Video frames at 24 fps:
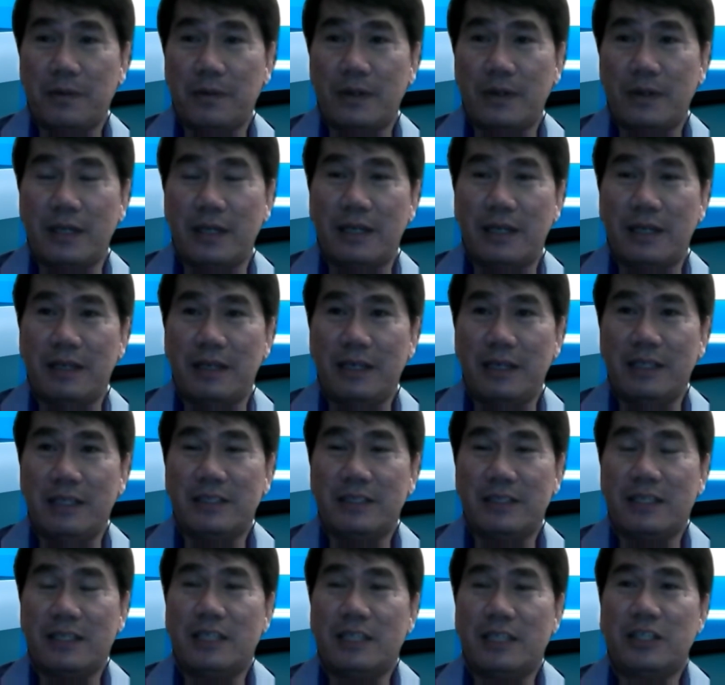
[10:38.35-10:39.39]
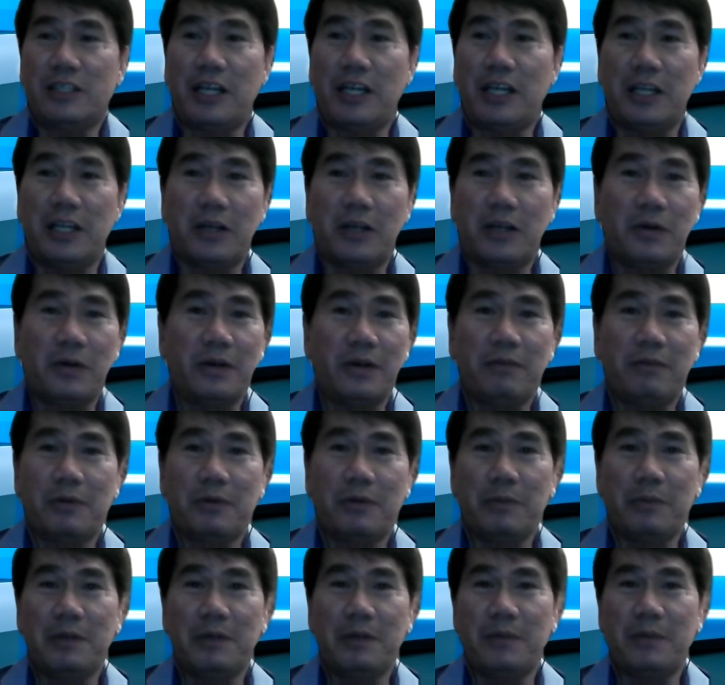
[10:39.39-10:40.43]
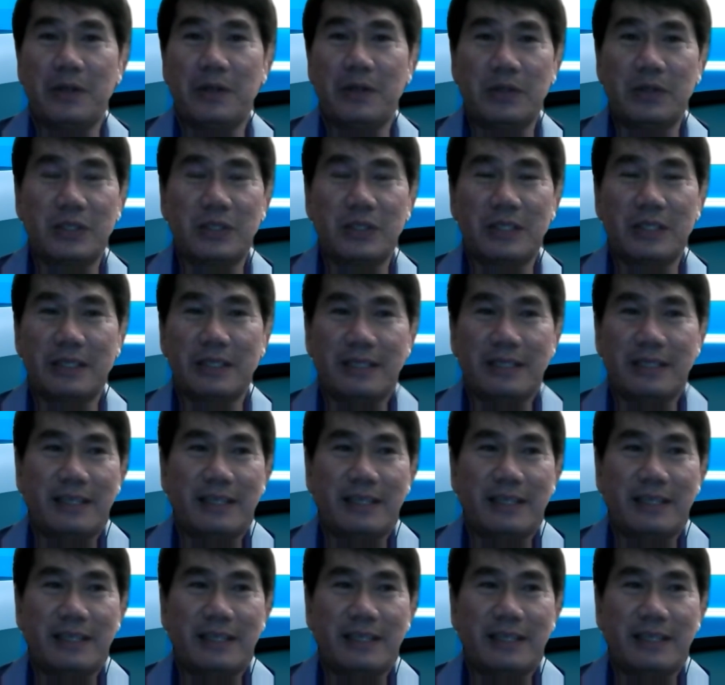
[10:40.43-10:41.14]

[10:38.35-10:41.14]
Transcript: it's a shining glory for me because